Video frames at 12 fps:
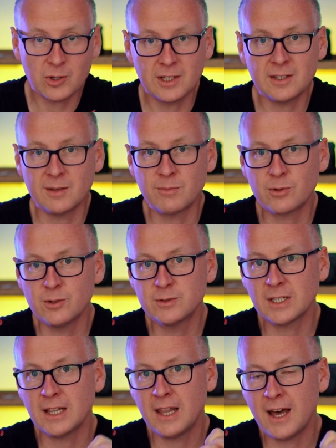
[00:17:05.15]
that improves
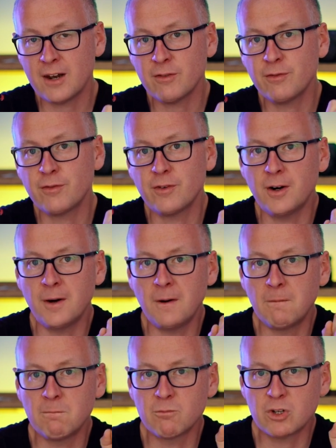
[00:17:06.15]
a lot of
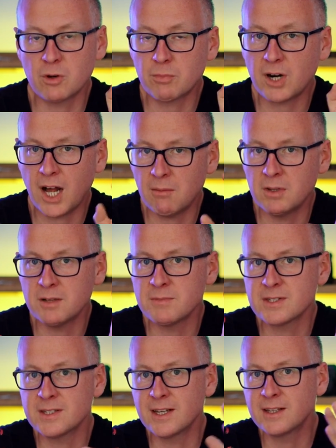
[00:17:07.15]
you know,
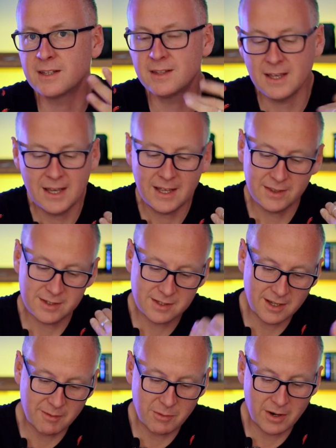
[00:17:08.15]
problems that this
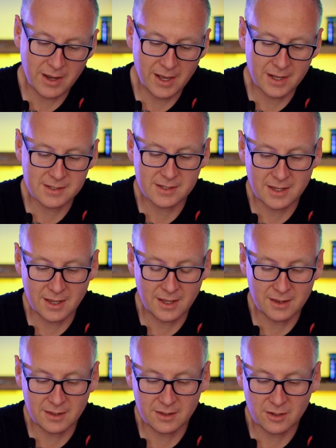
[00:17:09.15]
camera has
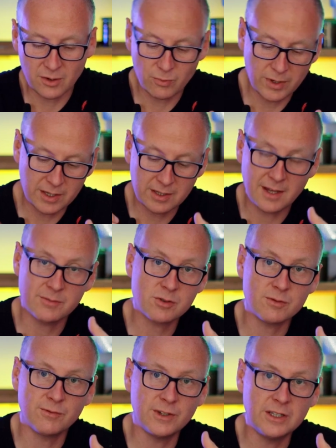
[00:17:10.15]
in, you know, when it comes
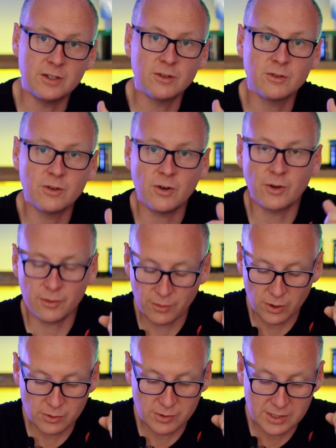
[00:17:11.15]
to video
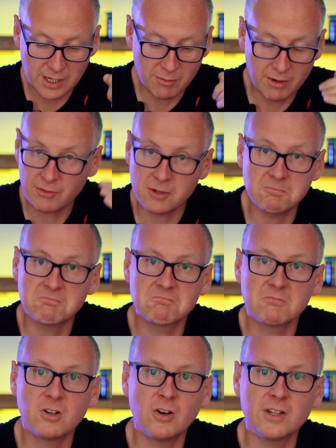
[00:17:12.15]
autofocus. However,
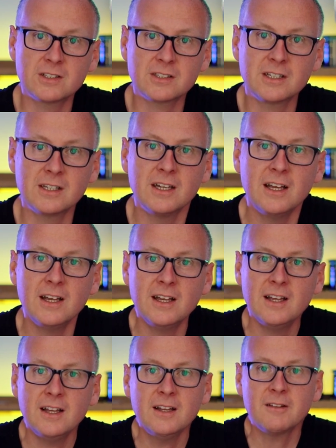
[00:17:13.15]
honestly,
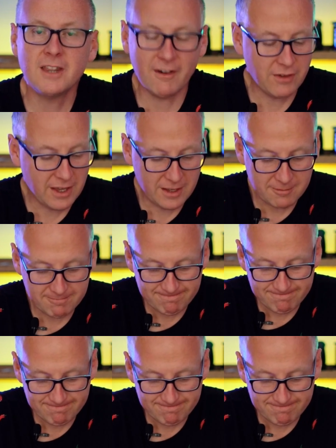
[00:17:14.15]
nothing,